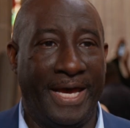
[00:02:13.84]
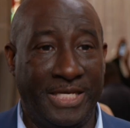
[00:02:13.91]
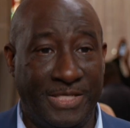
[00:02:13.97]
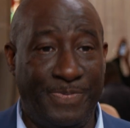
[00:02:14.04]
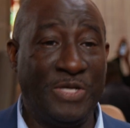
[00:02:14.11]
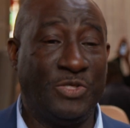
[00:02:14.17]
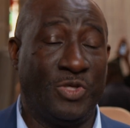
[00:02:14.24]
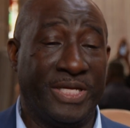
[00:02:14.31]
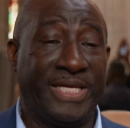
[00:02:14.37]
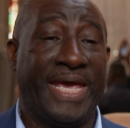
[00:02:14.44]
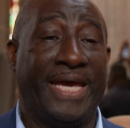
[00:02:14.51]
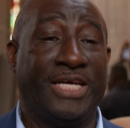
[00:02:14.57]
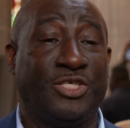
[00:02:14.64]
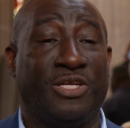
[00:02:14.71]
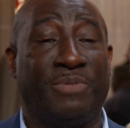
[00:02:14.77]
special
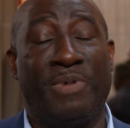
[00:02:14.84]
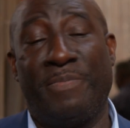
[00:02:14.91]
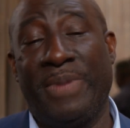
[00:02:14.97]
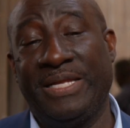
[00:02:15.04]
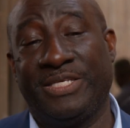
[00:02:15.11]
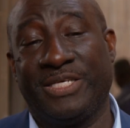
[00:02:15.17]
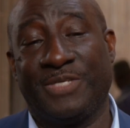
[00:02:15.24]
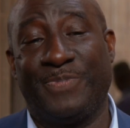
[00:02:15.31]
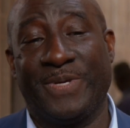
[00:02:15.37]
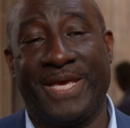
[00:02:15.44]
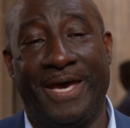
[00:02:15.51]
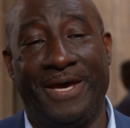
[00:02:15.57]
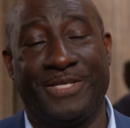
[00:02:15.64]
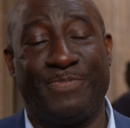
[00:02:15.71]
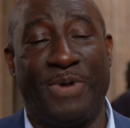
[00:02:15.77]
occasion and momentous
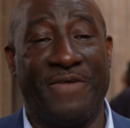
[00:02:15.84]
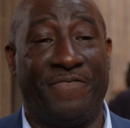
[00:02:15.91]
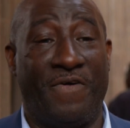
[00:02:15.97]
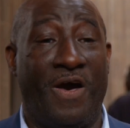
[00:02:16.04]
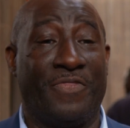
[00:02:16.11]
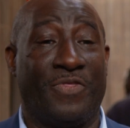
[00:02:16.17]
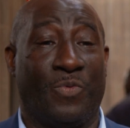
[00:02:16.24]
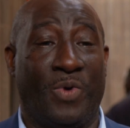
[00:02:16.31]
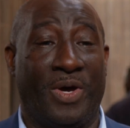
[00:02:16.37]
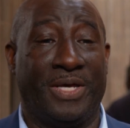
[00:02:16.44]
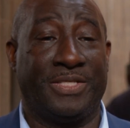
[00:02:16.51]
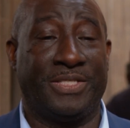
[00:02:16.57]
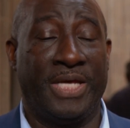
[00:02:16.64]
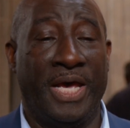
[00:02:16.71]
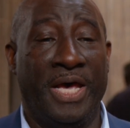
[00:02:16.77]
because my father
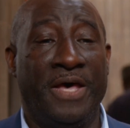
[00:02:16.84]
was